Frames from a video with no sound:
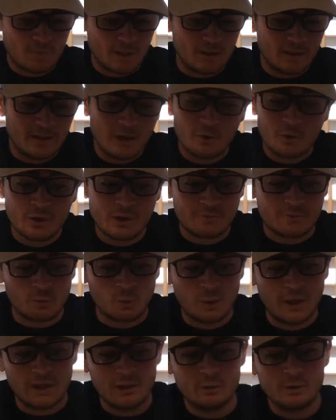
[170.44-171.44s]
And another
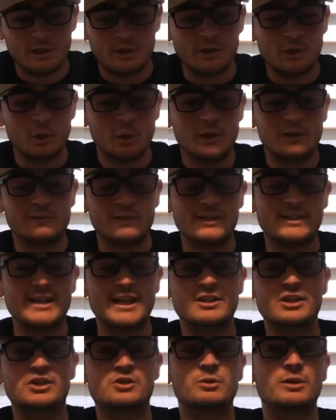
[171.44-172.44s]
different way you can do it, if the
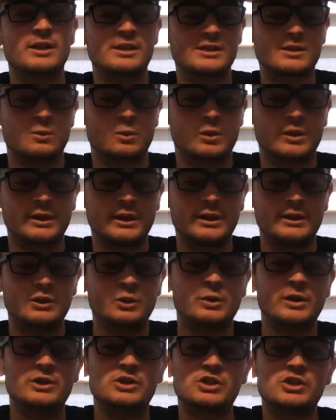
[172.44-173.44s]
Texas rig isn't working,
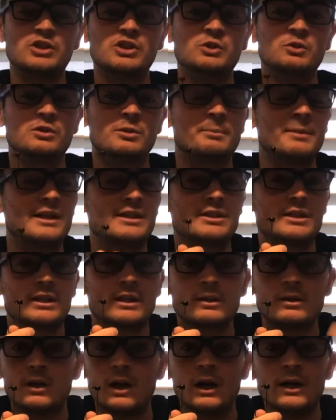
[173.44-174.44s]
you can just use a
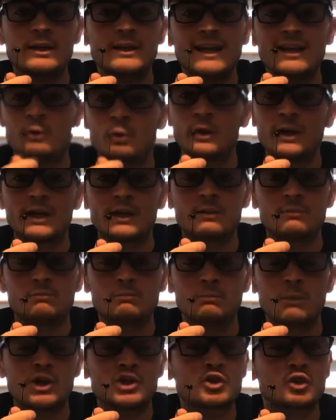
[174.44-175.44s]
basic Ned rig
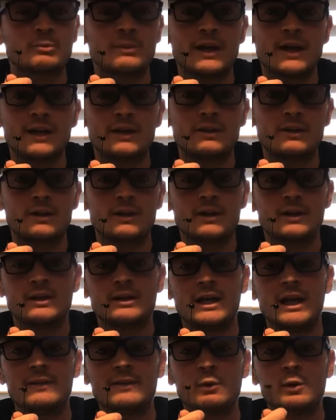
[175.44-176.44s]
mushroom head,
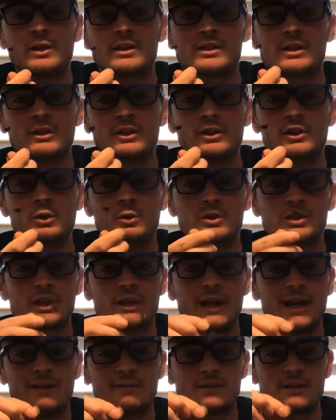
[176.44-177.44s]
and what it's going to do is
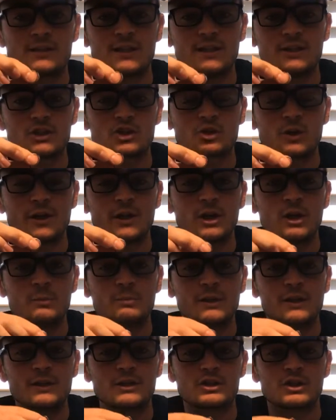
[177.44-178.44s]
going to have it stand straight
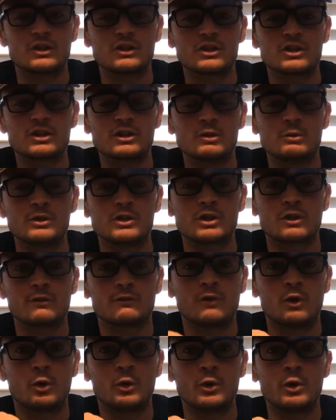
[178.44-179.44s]
up, and it's going to slowly
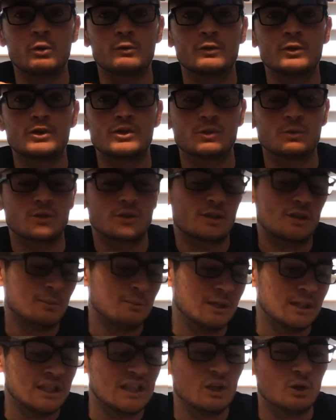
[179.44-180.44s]
start falling over. So it's going
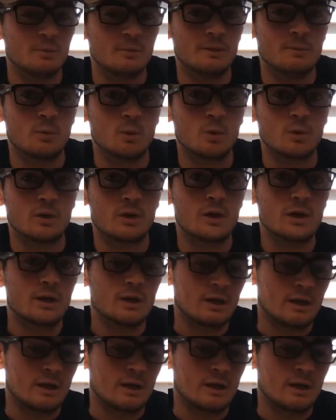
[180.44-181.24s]
to be a little bit more